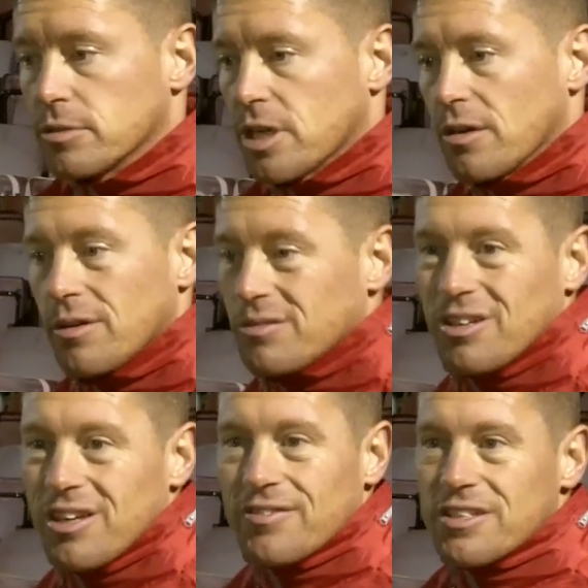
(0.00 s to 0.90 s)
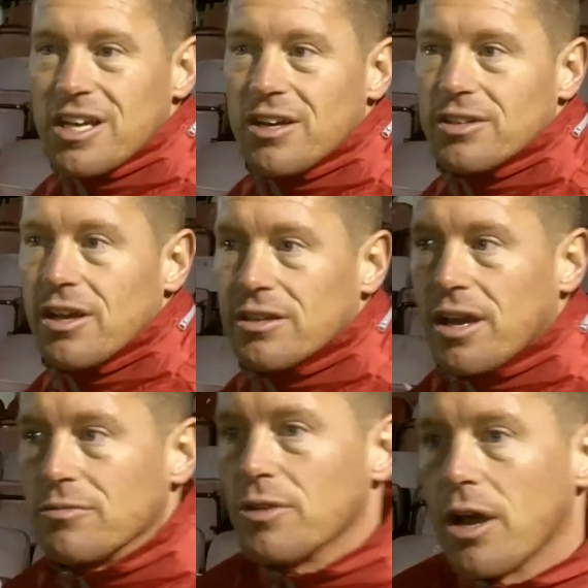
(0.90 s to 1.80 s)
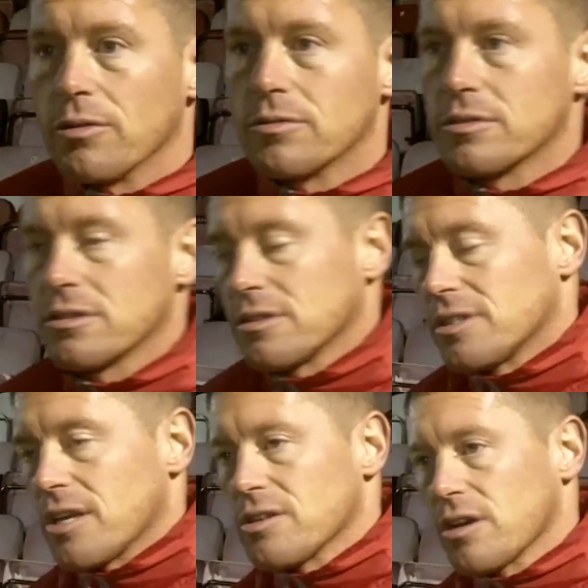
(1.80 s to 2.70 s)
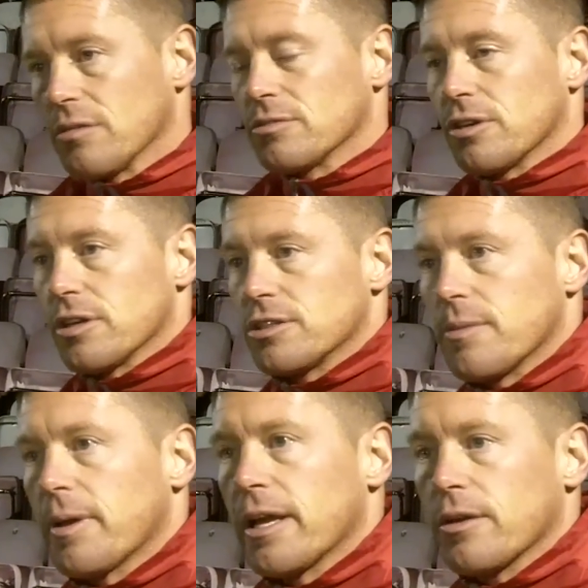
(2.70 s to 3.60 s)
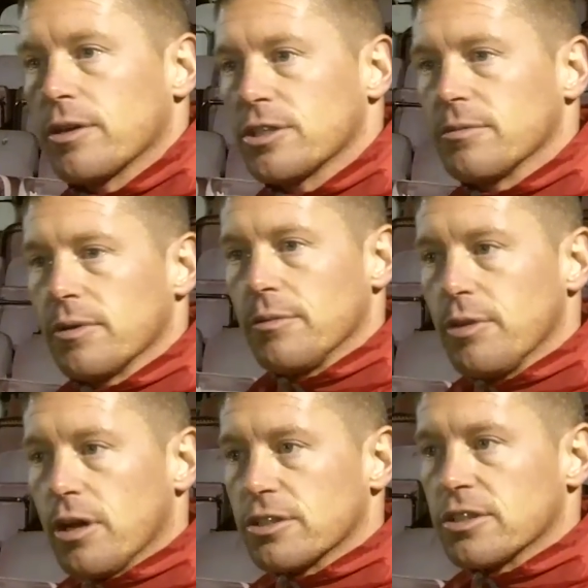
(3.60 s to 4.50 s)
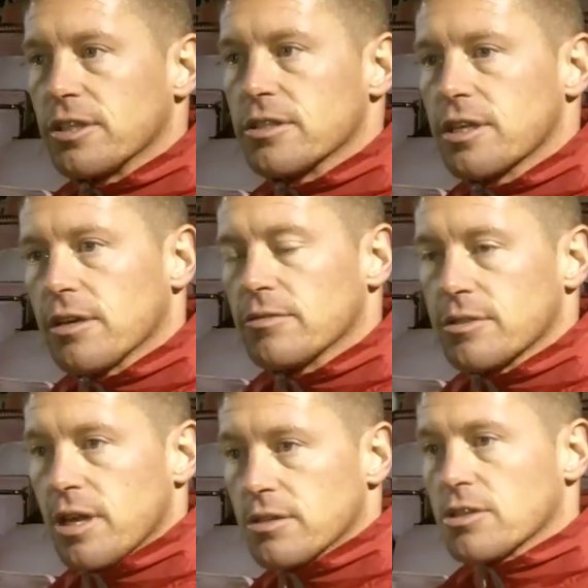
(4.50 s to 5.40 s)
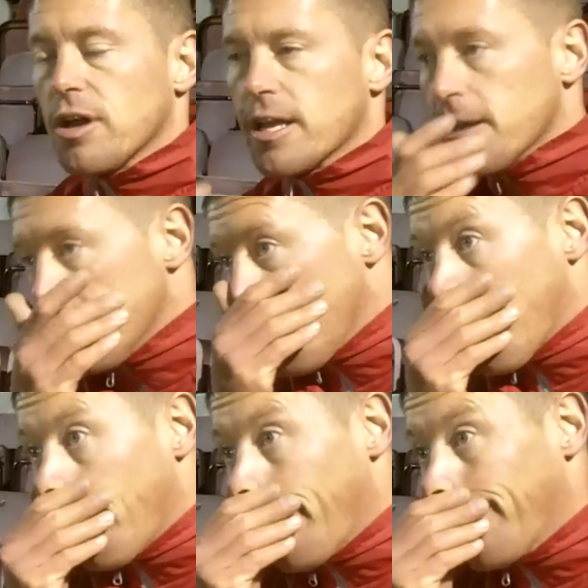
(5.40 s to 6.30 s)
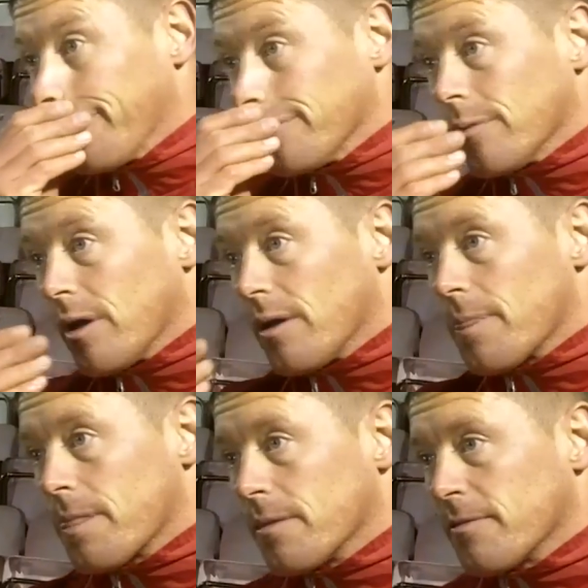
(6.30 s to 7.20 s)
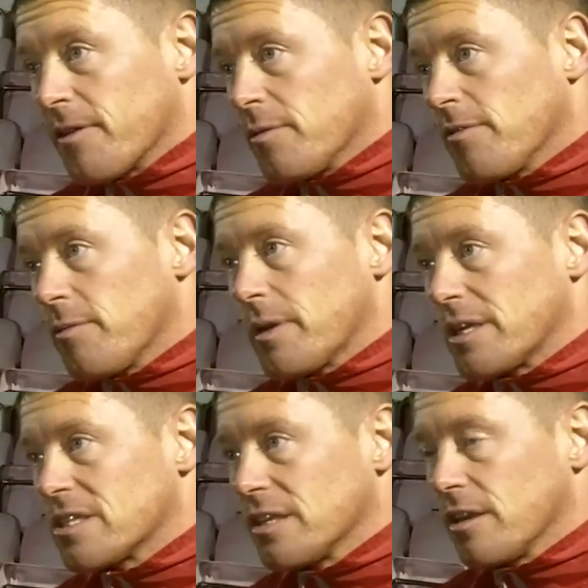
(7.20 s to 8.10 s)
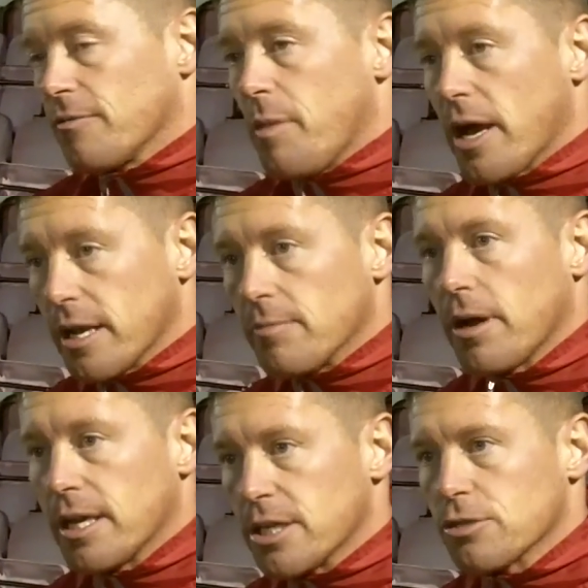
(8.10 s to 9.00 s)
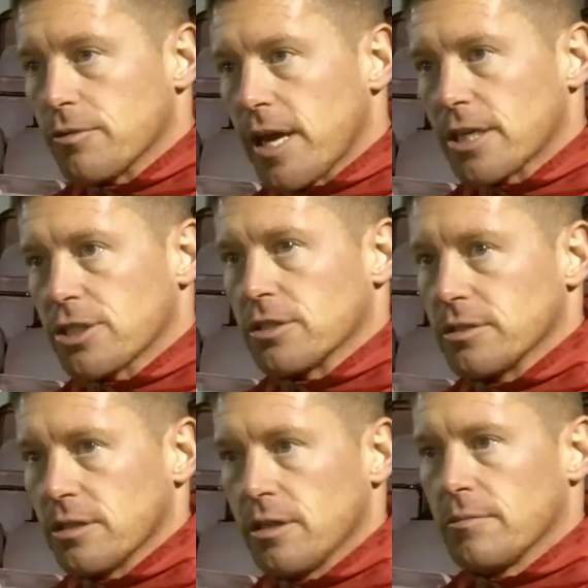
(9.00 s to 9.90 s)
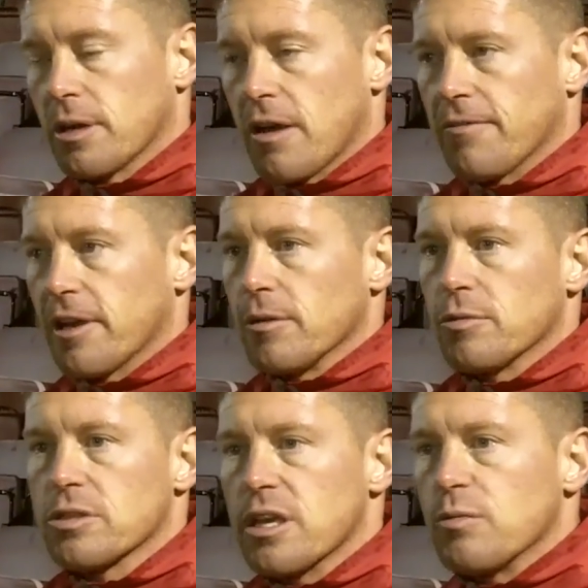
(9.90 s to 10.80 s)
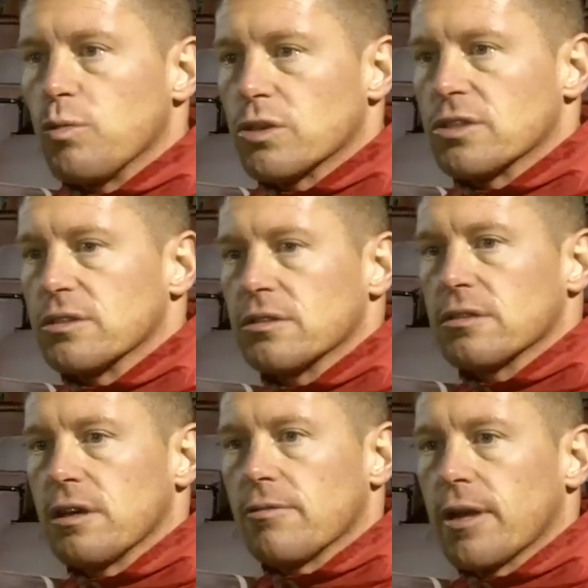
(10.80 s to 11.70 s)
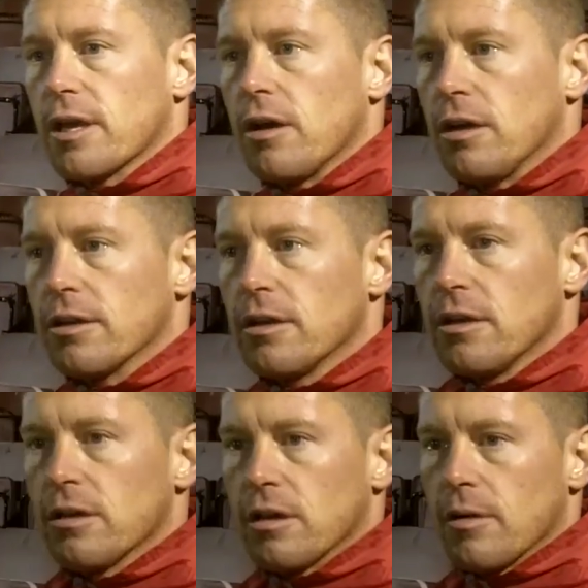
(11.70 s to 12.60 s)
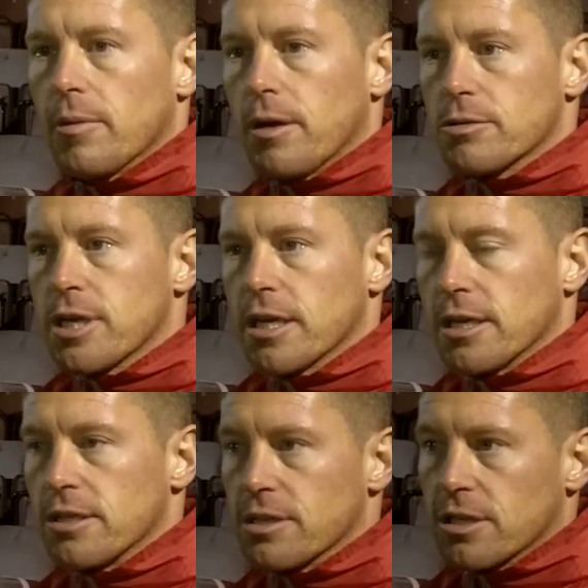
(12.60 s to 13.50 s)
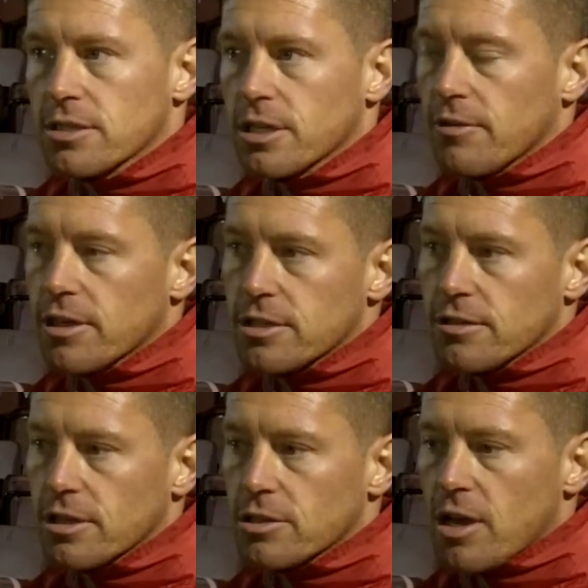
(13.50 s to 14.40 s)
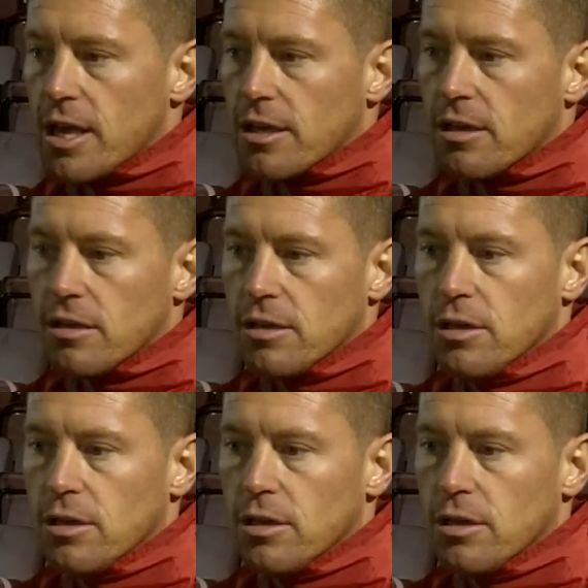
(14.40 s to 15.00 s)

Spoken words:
So I'm going to have to say I don't know. It sounds like I'm trying to jump out the question, but I'm not. I just didn't see it. I was unsighted. The thing with it being a sending off, my initial reaction, my gut feeling was that it wasn't a red card, but I was taking into consideration things like